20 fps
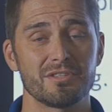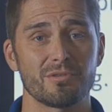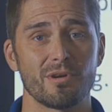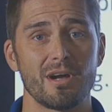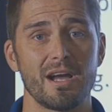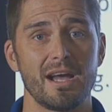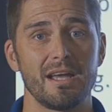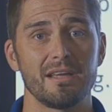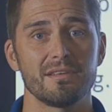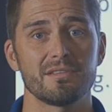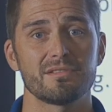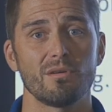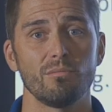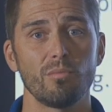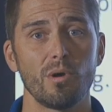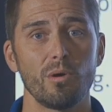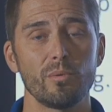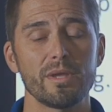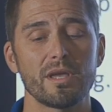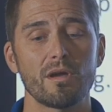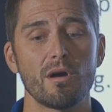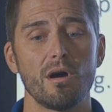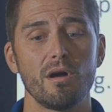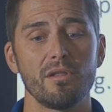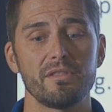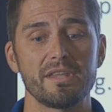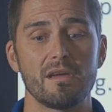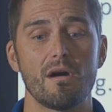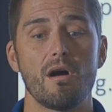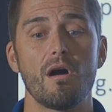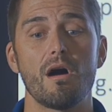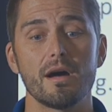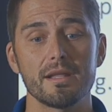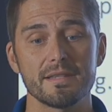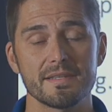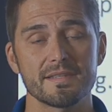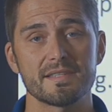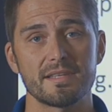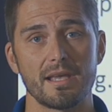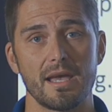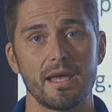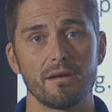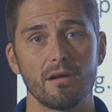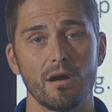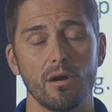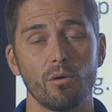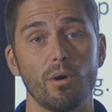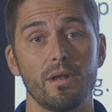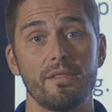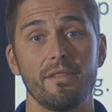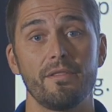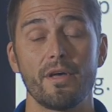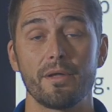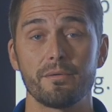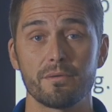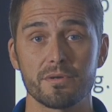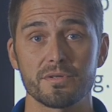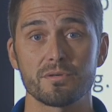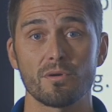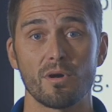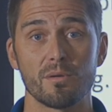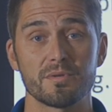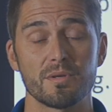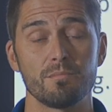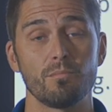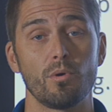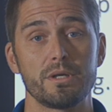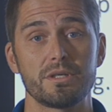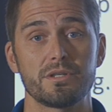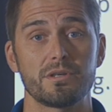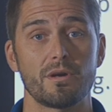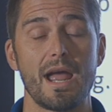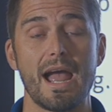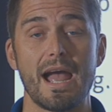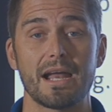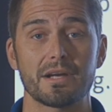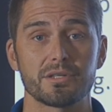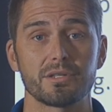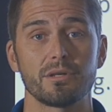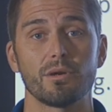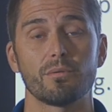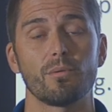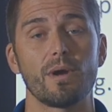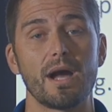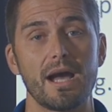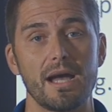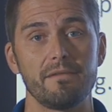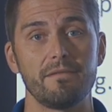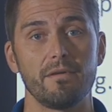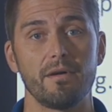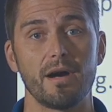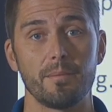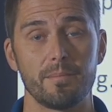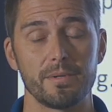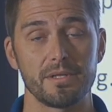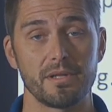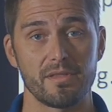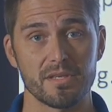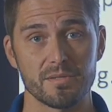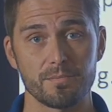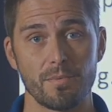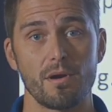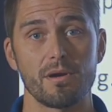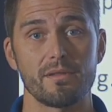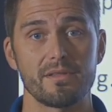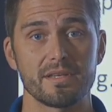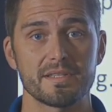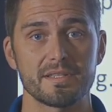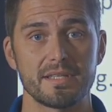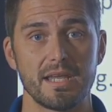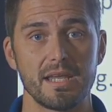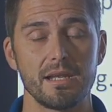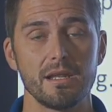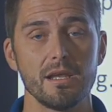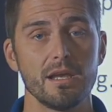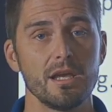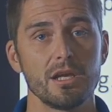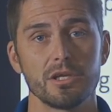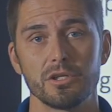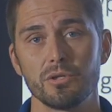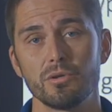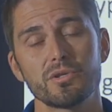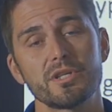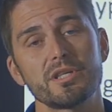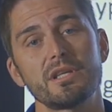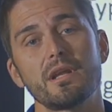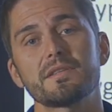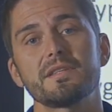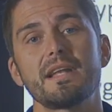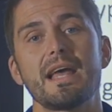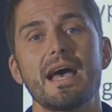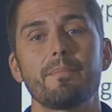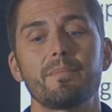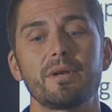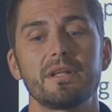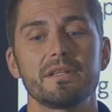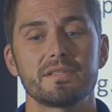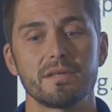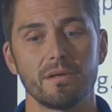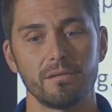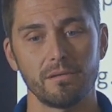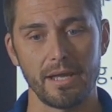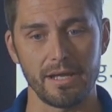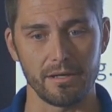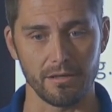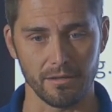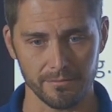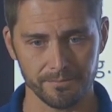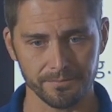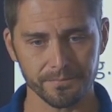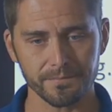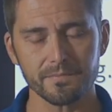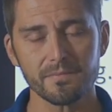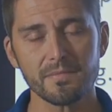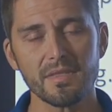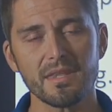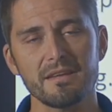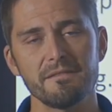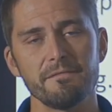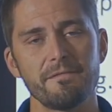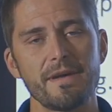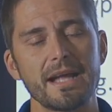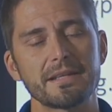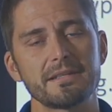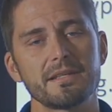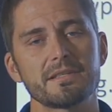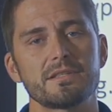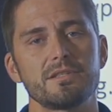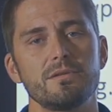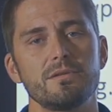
dry. So what we call the onset or when thunderstorms and moisture actually arrive up into this part of the state. Usually doesn't happen until later. In fact, it's